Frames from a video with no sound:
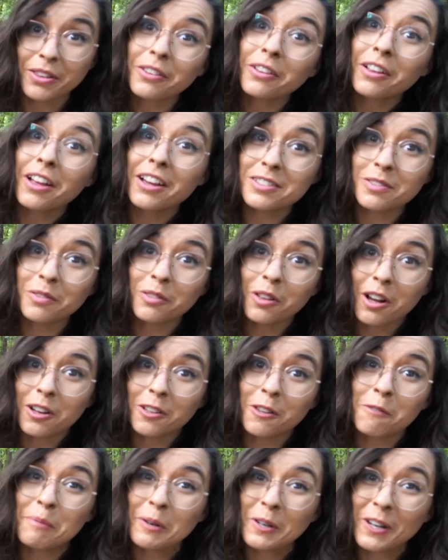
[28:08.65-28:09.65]
The Lies of Locke
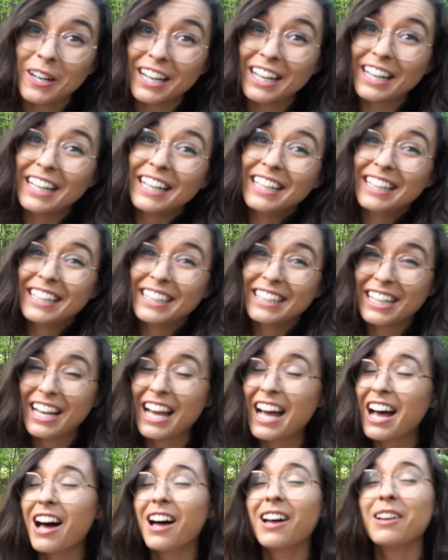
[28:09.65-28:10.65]
Lamora.
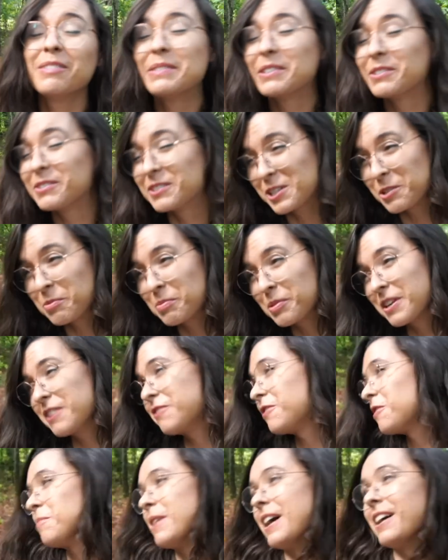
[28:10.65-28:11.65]
I'll be real
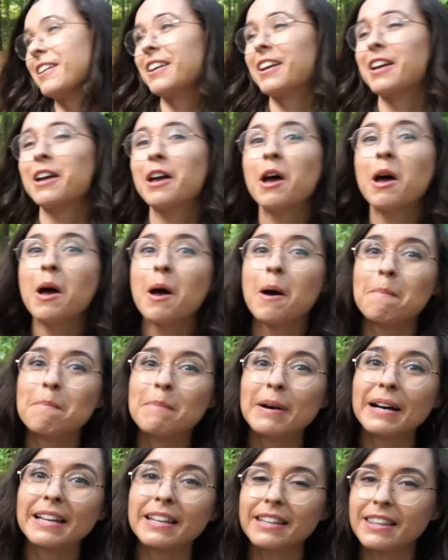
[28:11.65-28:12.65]
brief about it,
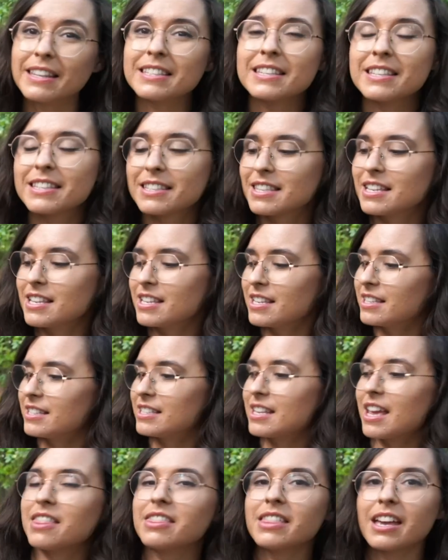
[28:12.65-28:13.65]
but this is the
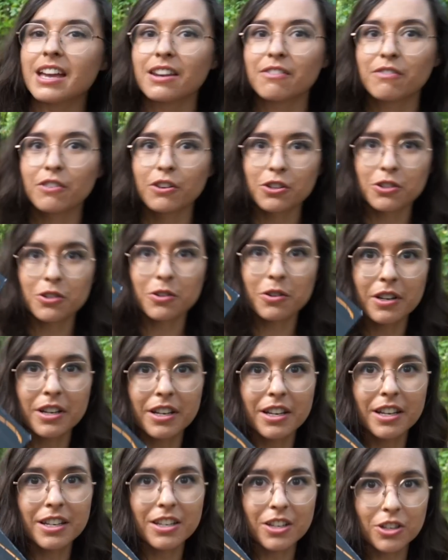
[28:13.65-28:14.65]
10th
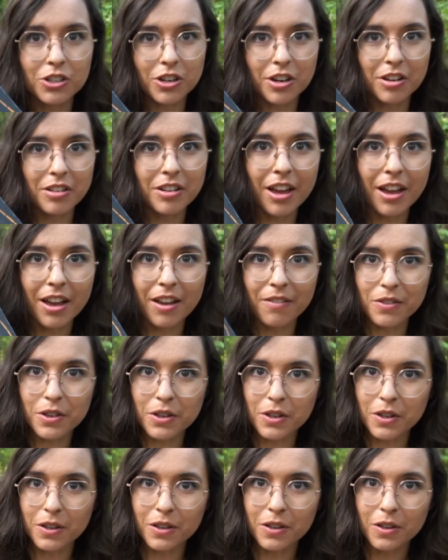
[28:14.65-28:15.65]
anniversary edition. I
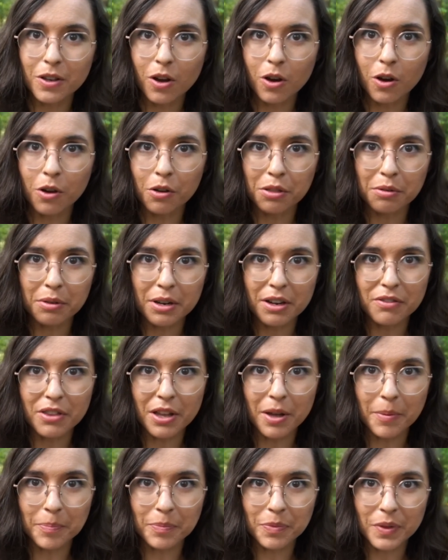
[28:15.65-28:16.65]
have all 3 of
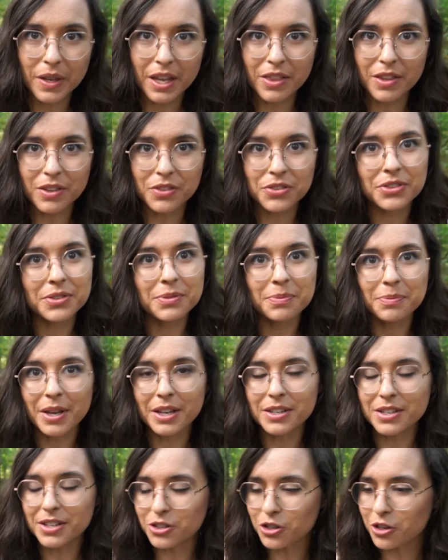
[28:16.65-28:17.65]
them in this
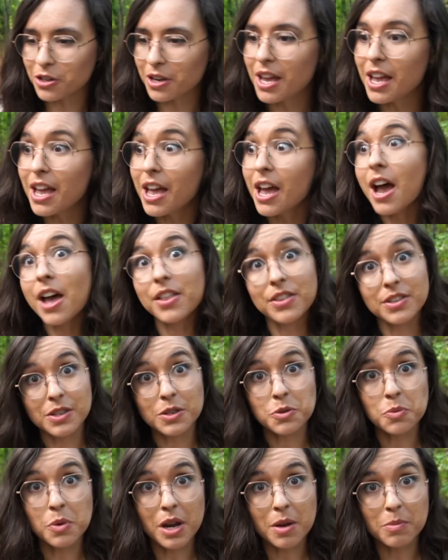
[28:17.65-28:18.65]
edition, and this
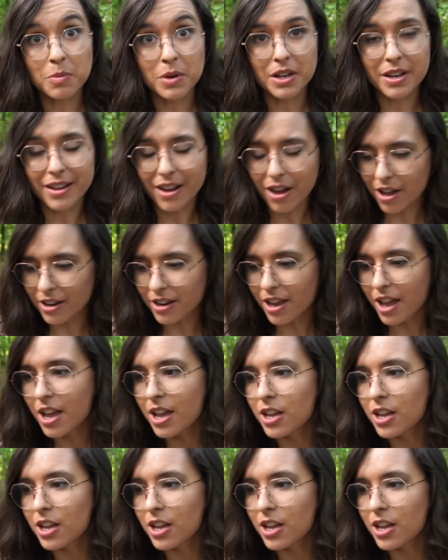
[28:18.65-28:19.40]
is what I'm reading on.